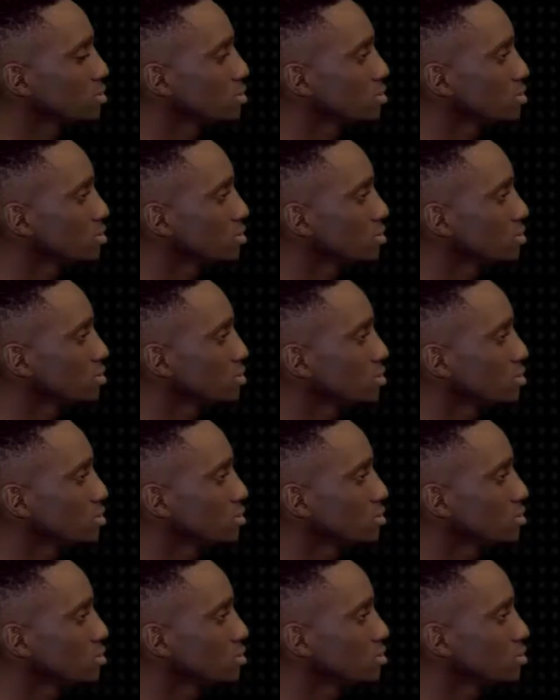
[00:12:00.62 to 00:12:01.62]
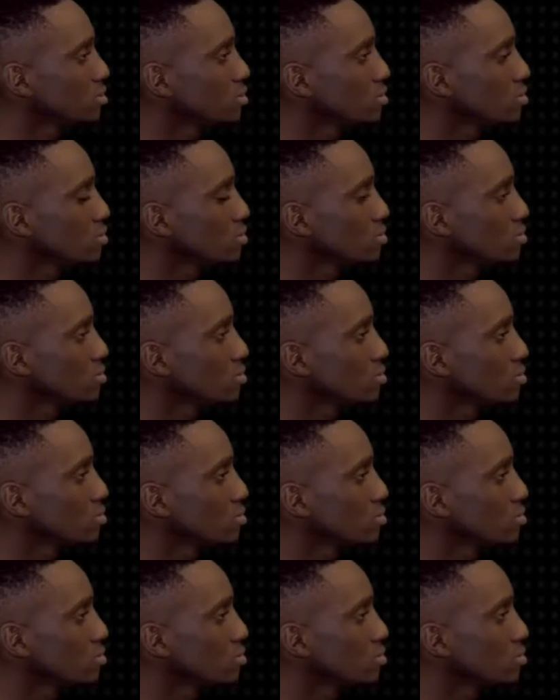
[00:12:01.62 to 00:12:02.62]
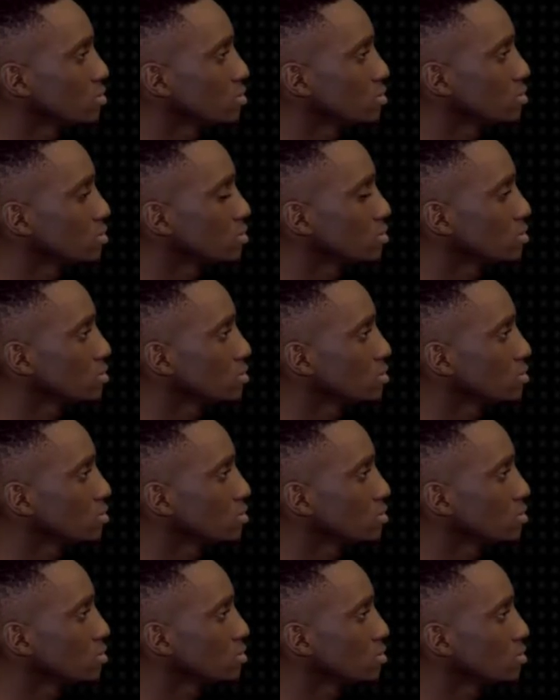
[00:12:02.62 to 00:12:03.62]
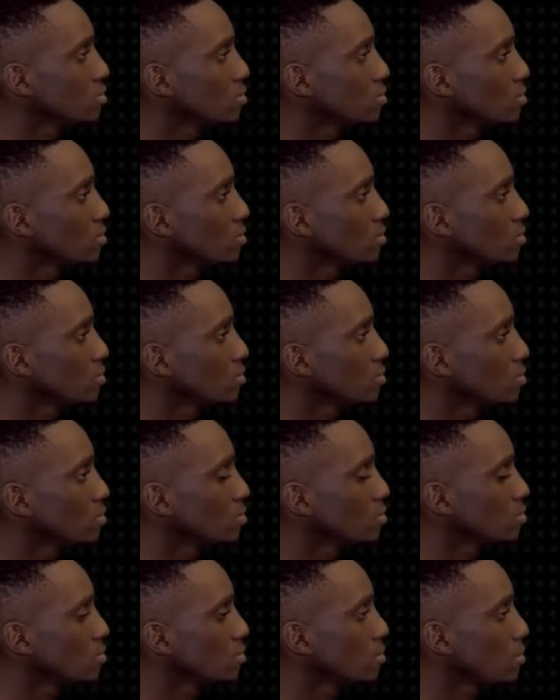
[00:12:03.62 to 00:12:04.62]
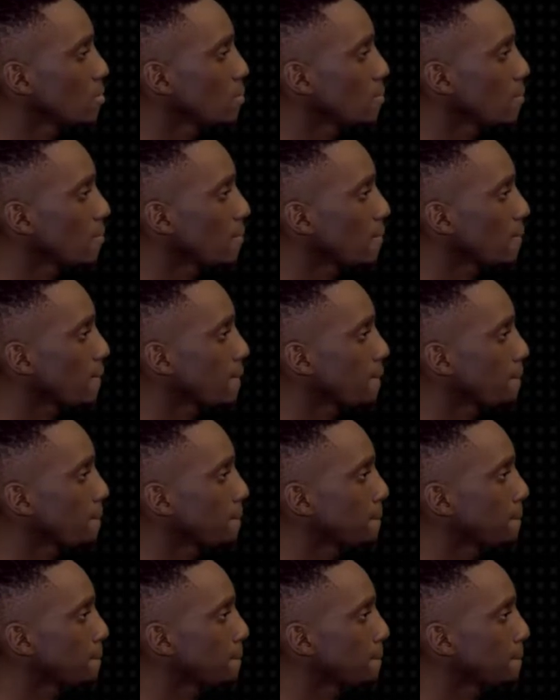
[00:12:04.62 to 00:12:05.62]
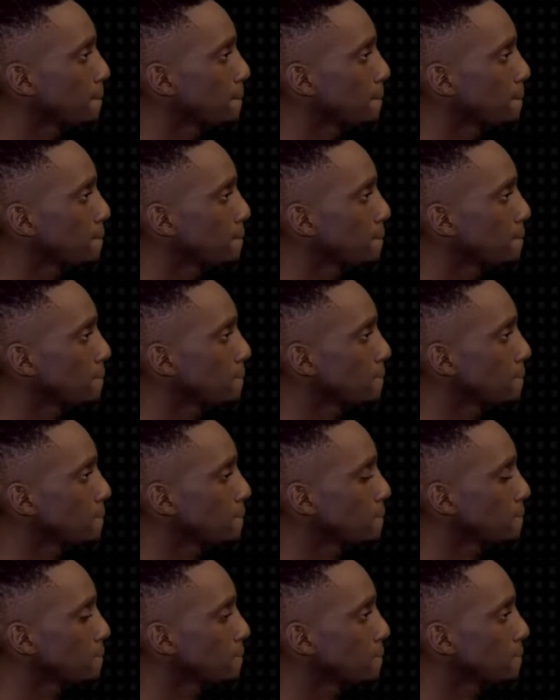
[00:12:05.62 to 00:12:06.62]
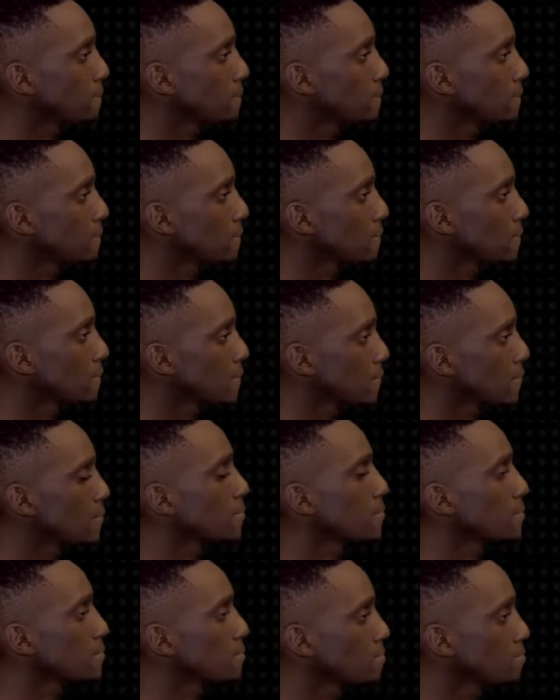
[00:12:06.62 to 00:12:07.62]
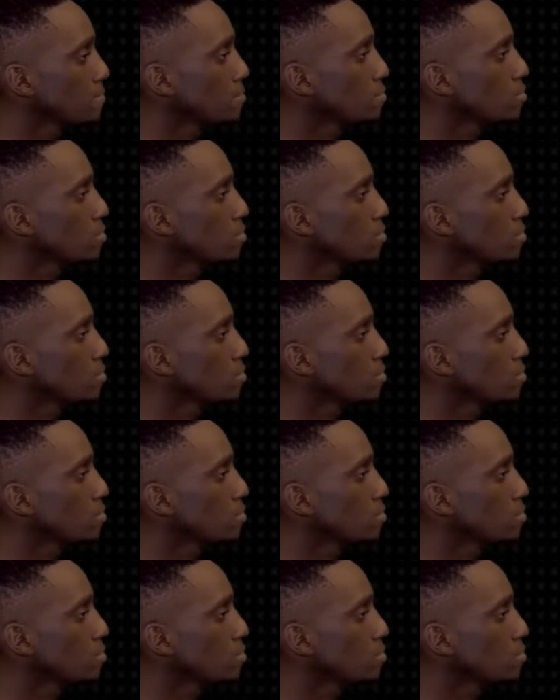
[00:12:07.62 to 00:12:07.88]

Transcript: (silent)